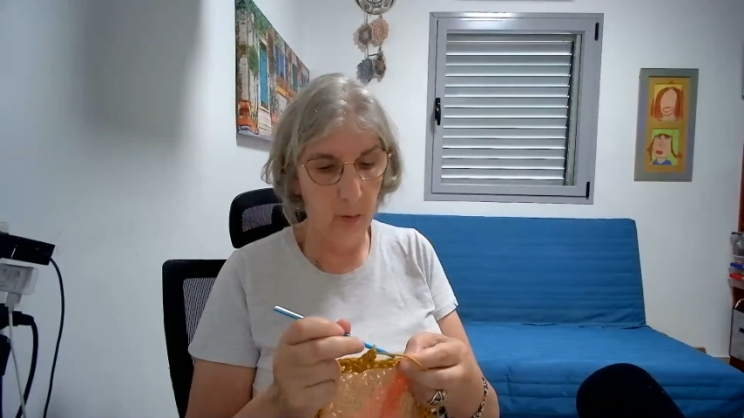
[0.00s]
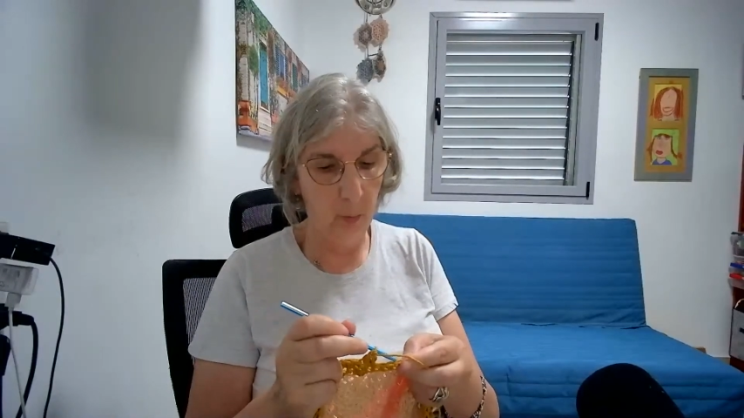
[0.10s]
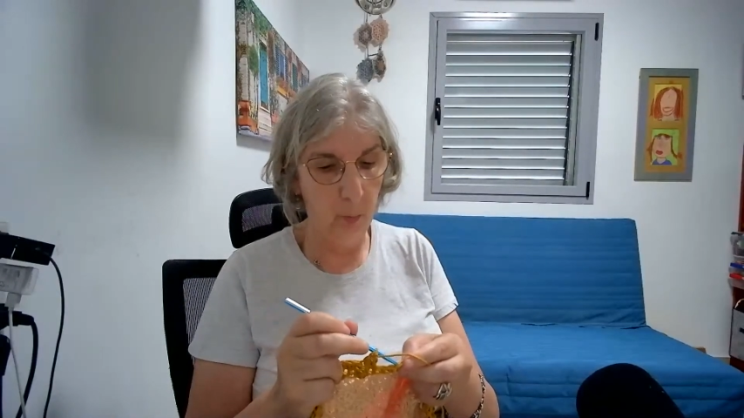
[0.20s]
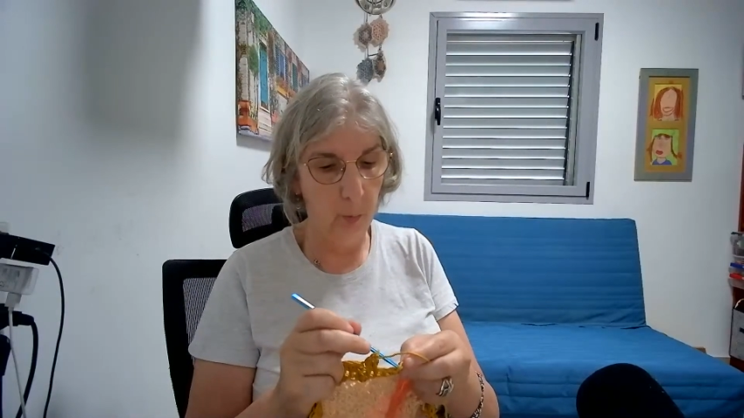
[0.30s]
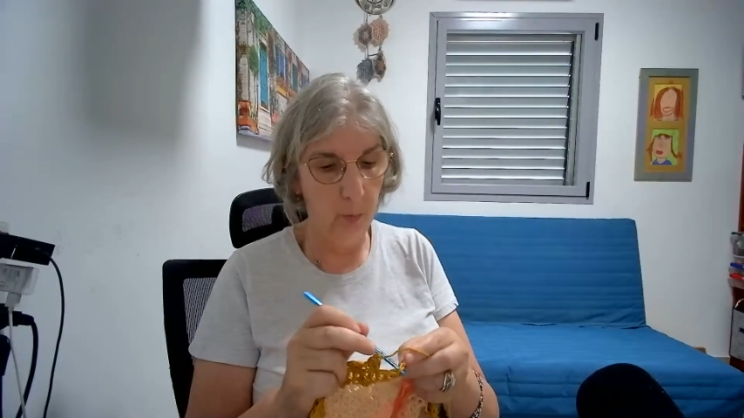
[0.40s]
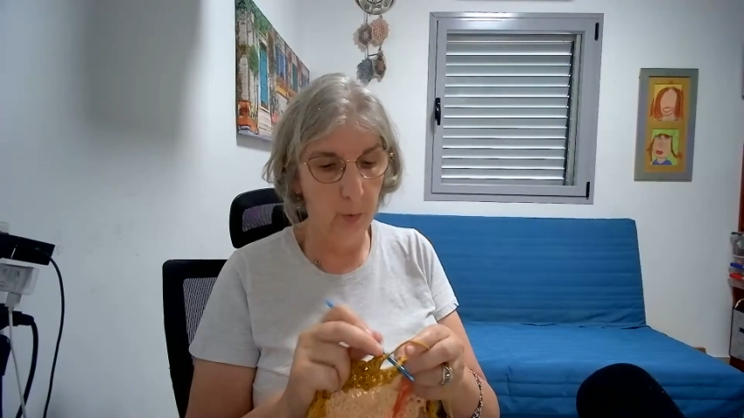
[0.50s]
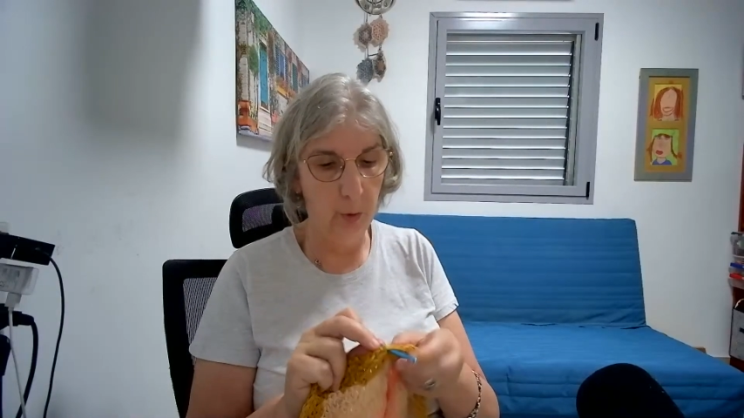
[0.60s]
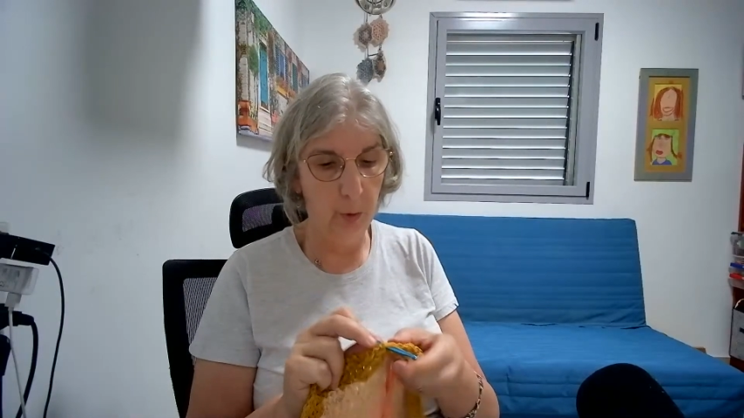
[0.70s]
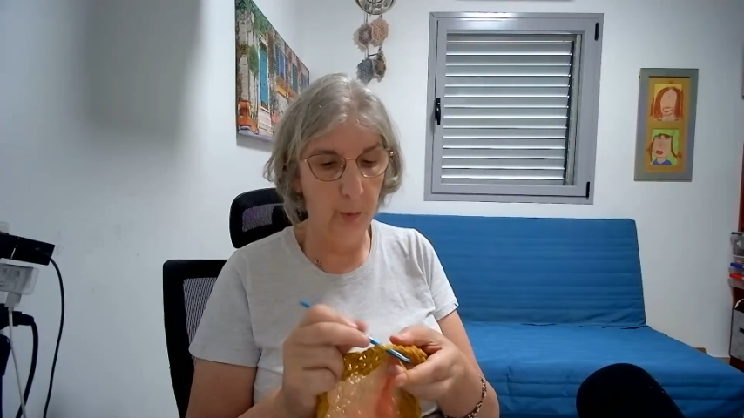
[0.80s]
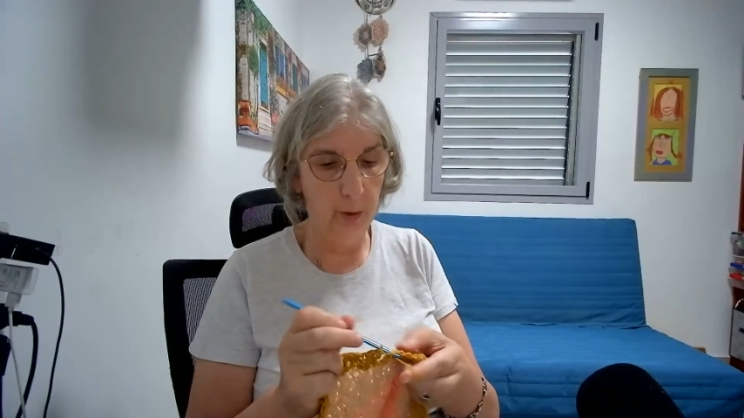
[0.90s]
a
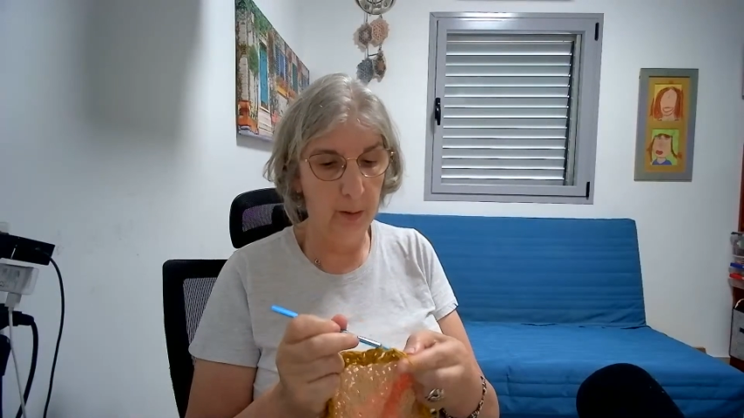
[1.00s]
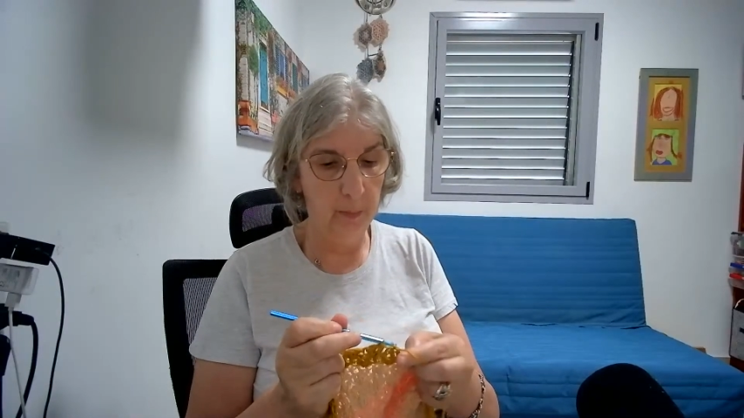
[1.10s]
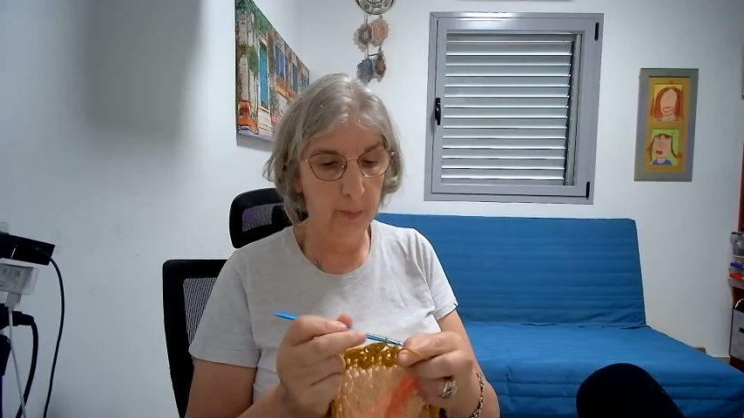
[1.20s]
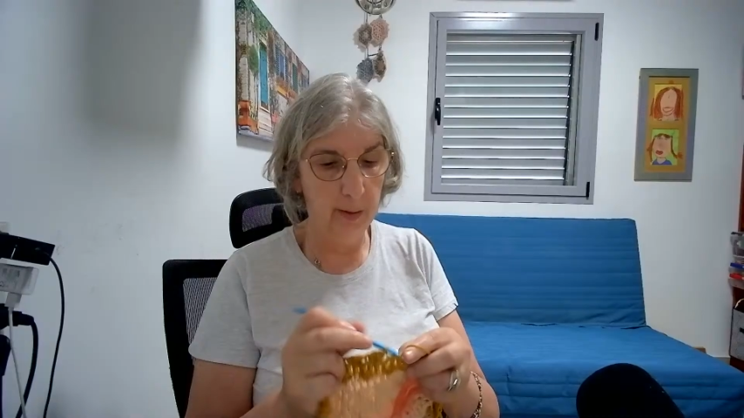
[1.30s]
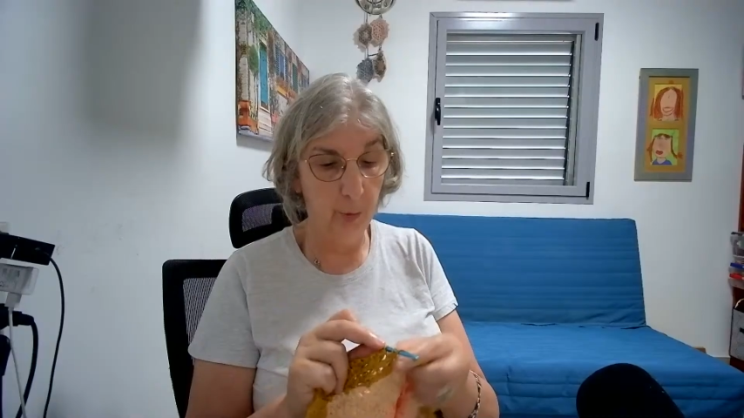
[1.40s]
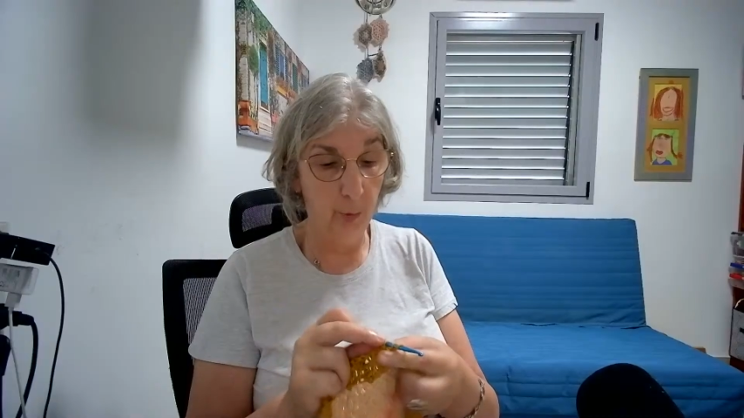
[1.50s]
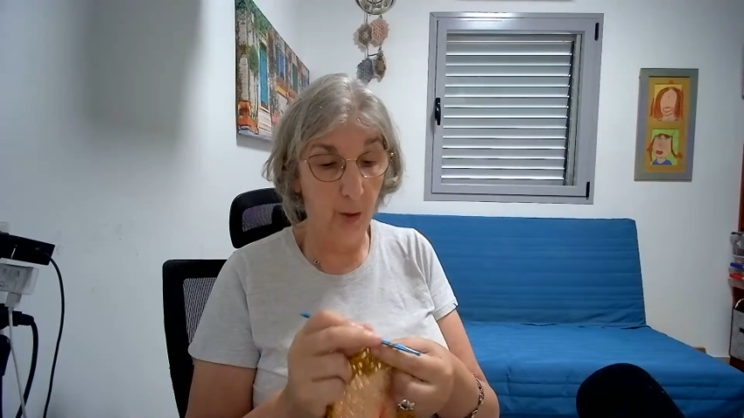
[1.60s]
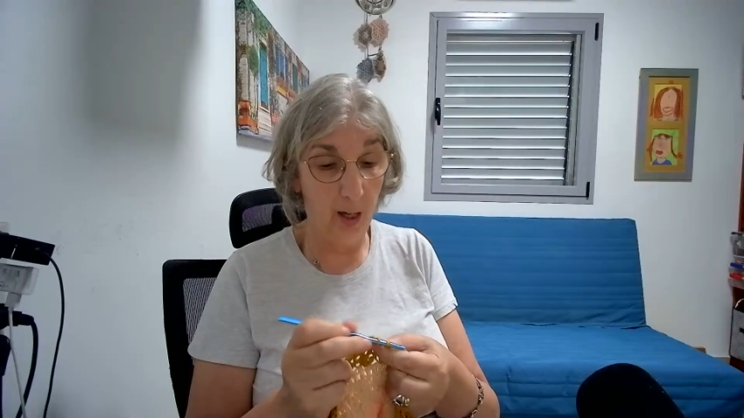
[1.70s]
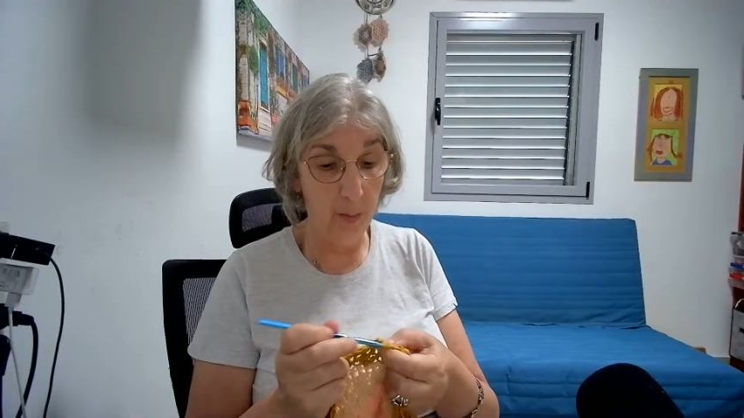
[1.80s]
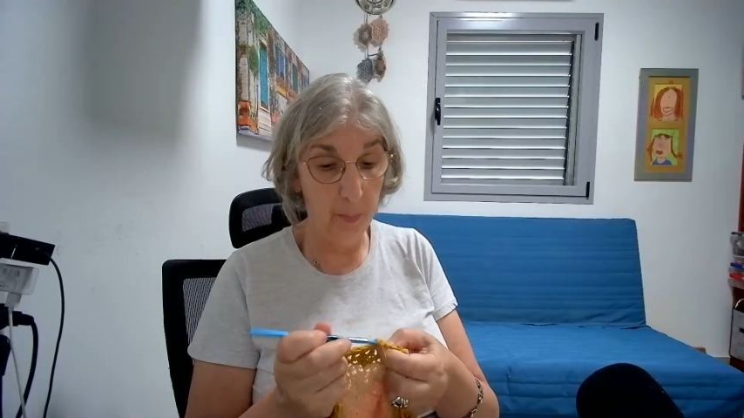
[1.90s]
cream
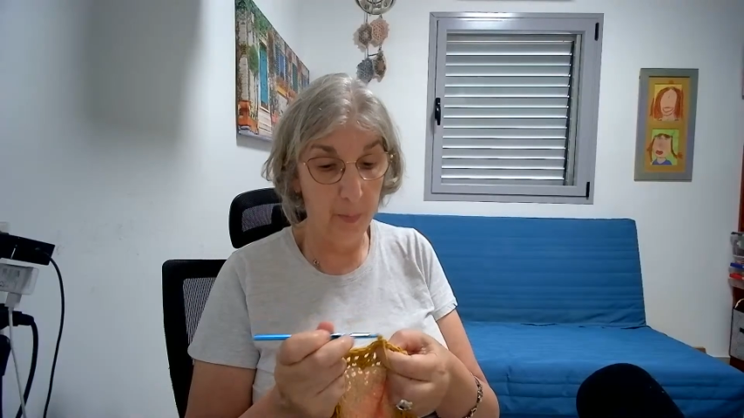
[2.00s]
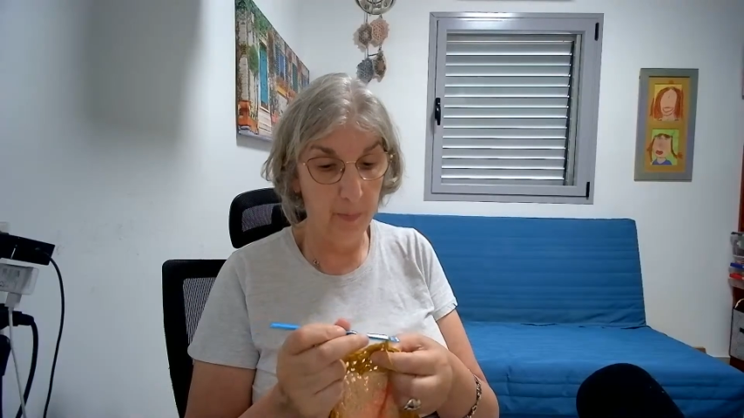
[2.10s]
stripe